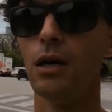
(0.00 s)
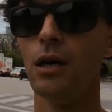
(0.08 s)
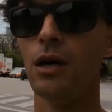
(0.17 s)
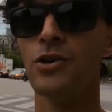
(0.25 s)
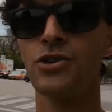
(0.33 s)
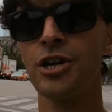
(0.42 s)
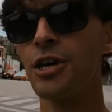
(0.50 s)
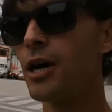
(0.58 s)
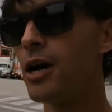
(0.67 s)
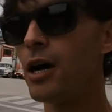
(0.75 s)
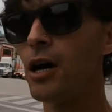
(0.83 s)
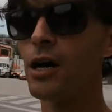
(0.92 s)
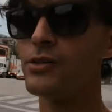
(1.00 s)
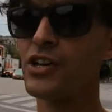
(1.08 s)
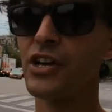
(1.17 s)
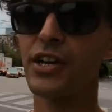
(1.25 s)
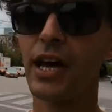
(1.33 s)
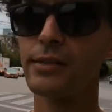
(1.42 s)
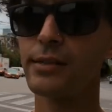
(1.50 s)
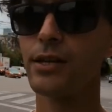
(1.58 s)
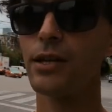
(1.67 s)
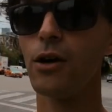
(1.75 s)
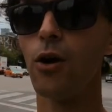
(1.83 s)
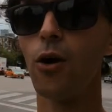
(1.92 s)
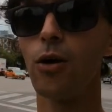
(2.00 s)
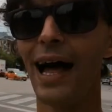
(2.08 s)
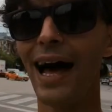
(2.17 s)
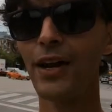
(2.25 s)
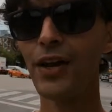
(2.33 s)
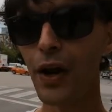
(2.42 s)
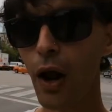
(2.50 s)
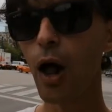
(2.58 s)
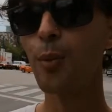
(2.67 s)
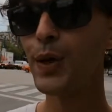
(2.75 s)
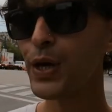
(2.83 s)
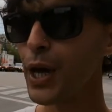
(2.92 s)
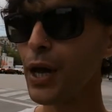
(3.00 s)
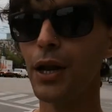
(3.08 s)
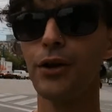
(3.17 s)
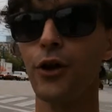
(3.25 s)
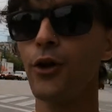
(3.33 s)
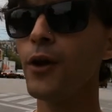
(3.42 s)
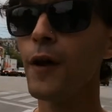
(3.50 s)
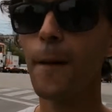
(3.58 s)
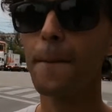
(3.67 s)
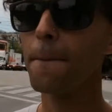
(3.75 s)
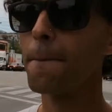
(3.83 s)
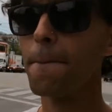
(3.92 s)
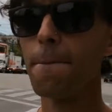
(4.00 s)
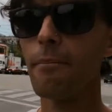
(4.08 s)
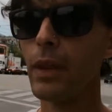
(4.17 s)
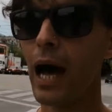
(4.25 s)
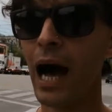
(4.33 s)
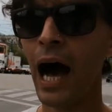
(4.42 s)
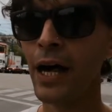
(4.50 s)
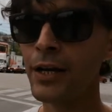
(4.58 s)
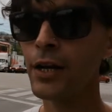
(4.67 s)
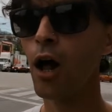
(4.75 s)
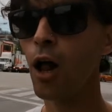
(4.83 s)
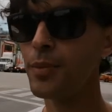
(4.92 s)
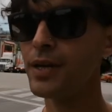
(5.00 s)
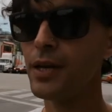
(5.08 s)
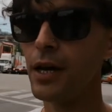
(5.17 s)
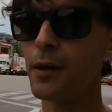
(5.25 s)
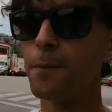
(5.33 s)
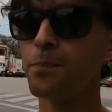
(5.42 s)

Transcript: Is it a case of the old, how did it all begin, dude? How did it all begin?